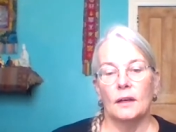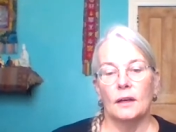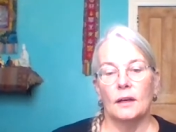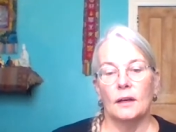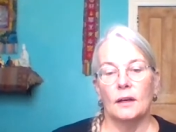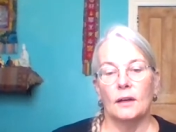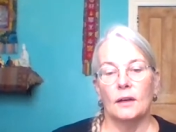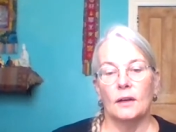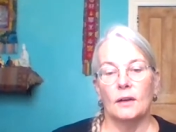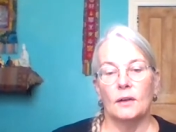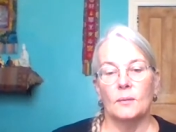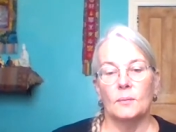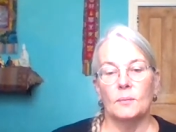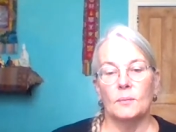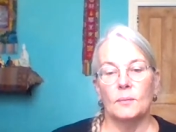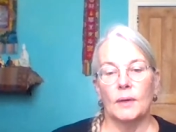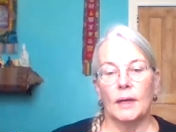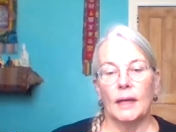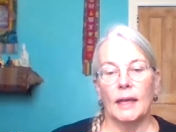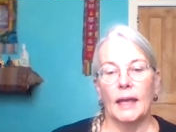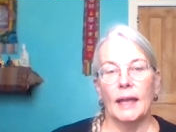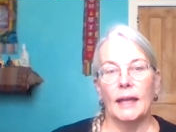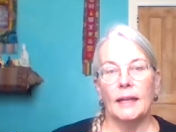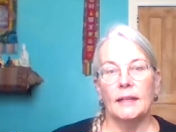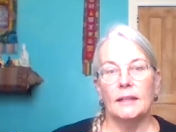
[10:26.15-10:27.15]
I
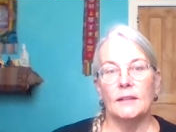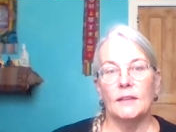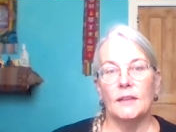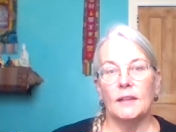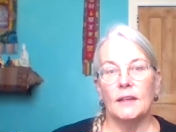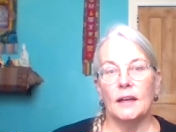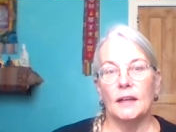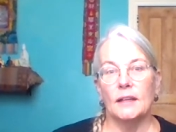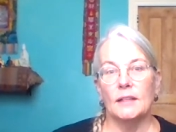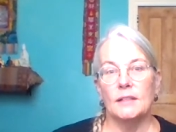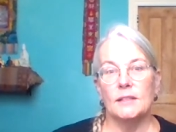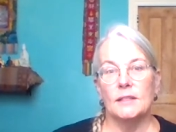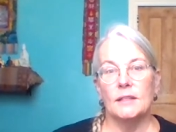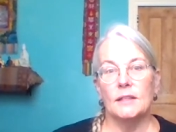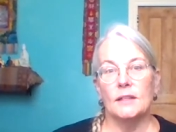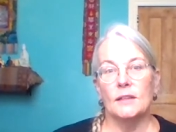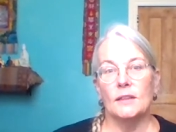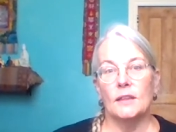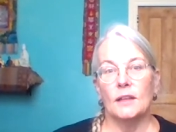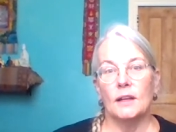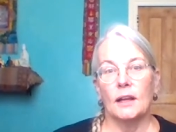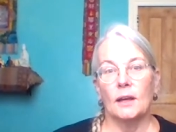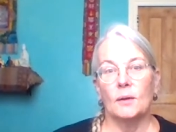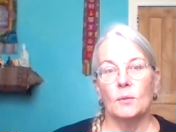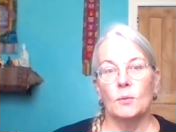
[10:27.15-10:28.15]
hated the idea
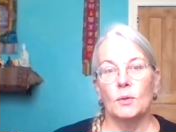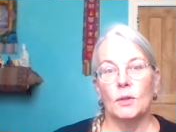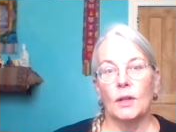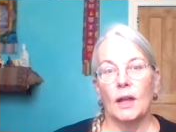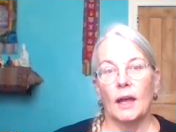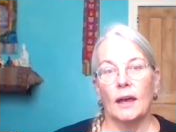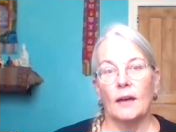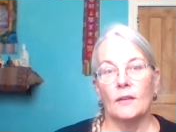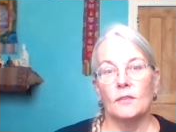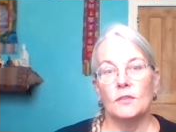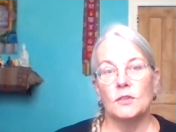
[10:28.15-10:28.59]
that I would have